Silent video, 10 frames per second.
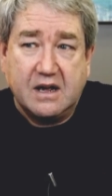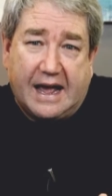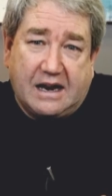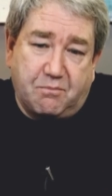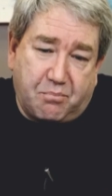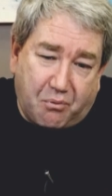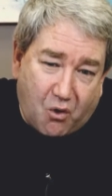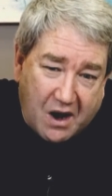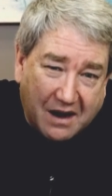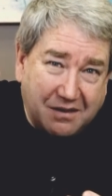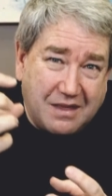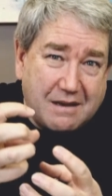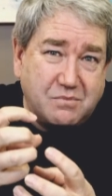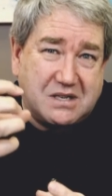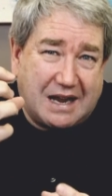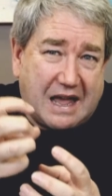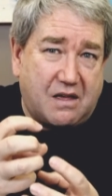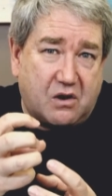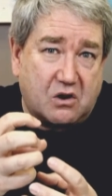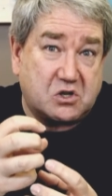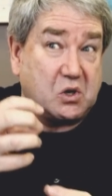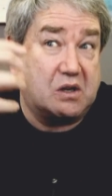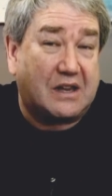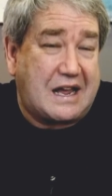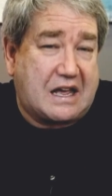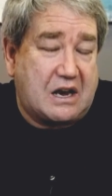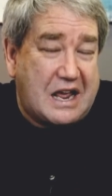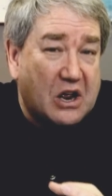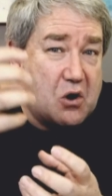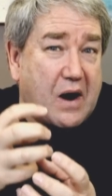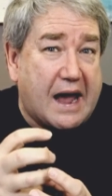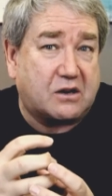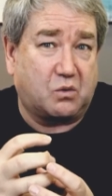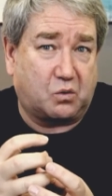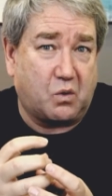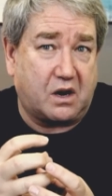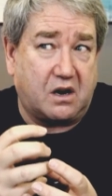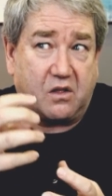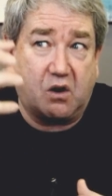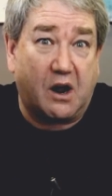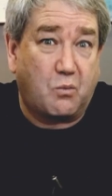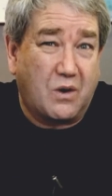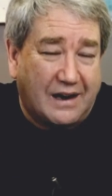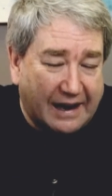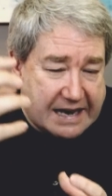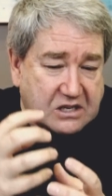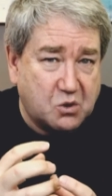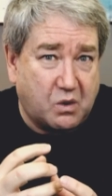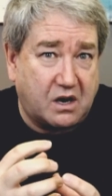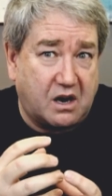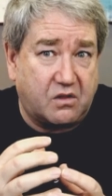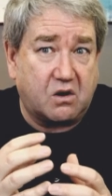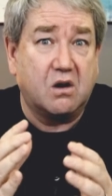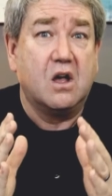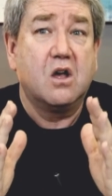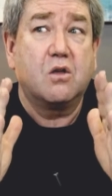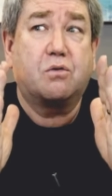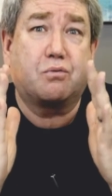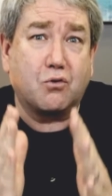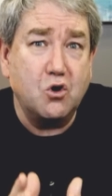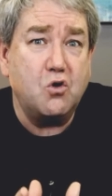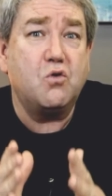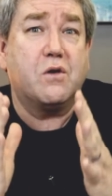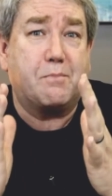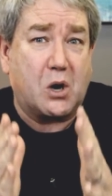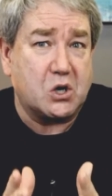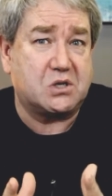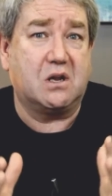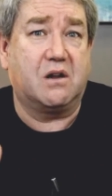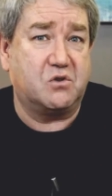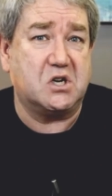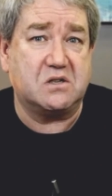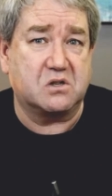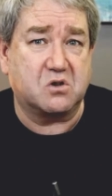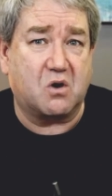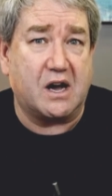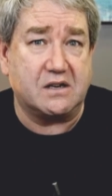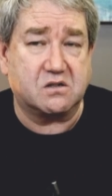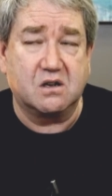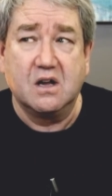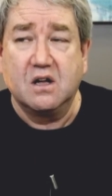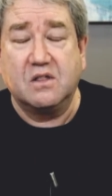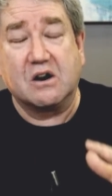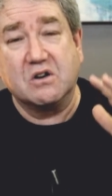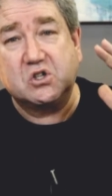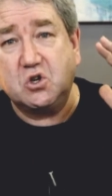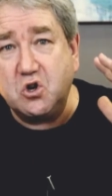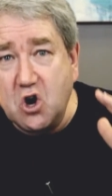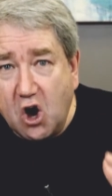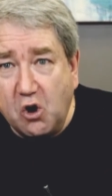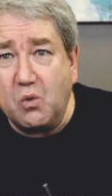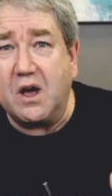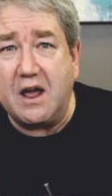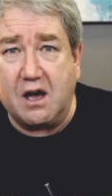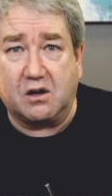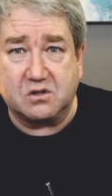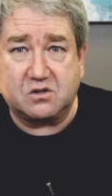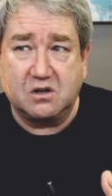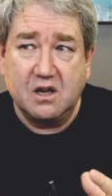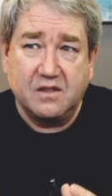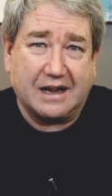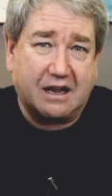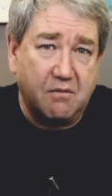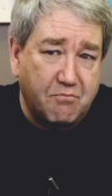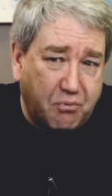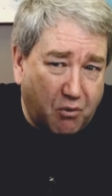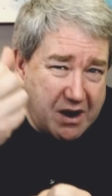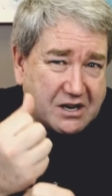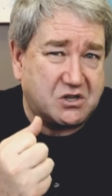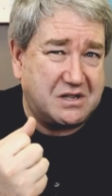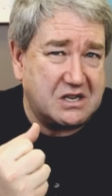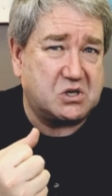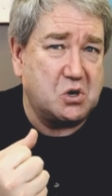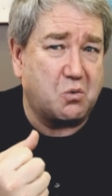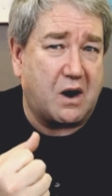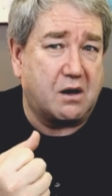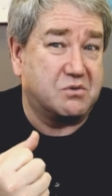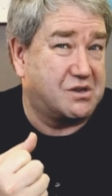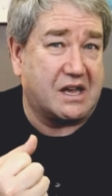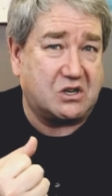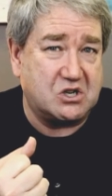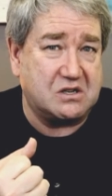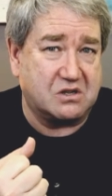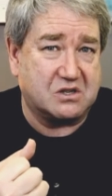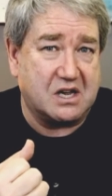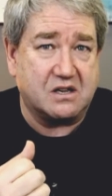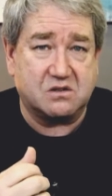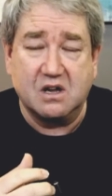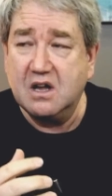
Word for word: and bring them together so that they can interact with one another and relate to one another through the person of Jesus Christ. There is no one else that can bridge these two realms like Jesus does.